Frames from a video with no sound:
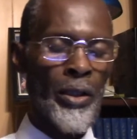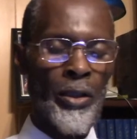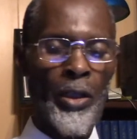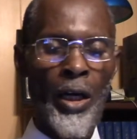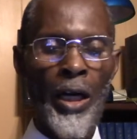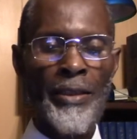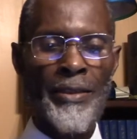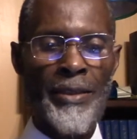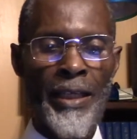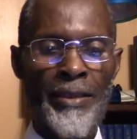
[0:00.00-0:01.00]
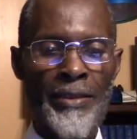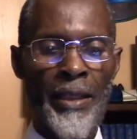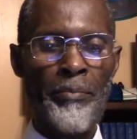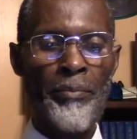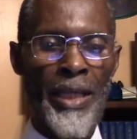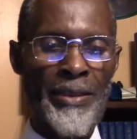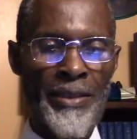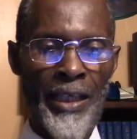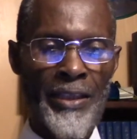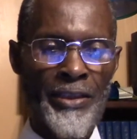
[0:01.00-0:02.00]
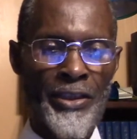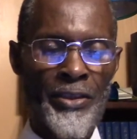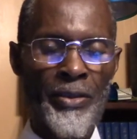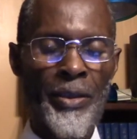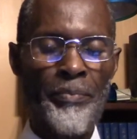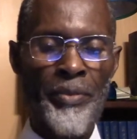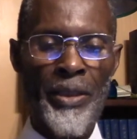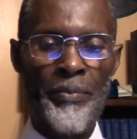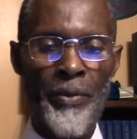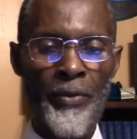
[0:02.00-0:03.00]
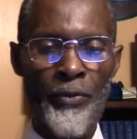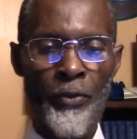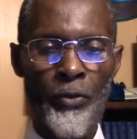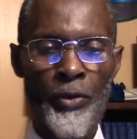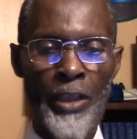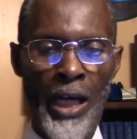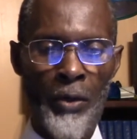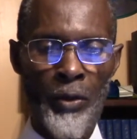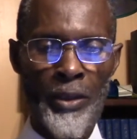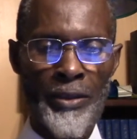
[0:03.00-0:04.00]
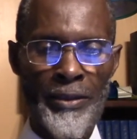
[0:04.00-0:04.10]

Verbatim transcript: God sends a message to the people through Noah.